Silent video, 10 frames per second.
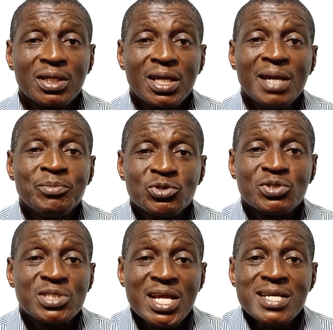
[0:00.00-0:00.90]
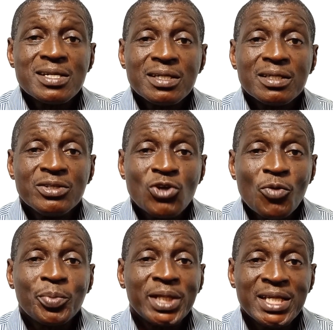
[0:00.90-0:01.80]
came to take
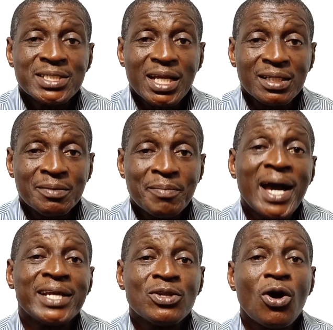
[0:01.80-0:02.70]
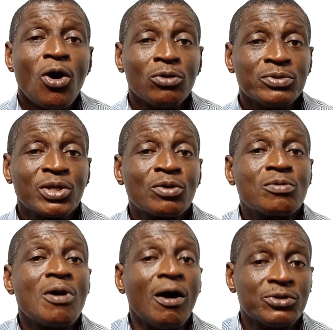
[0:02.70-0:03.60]
your place and mine on the
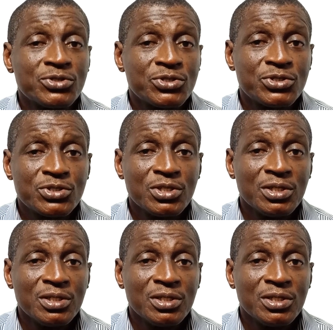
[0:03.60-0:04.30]
cross,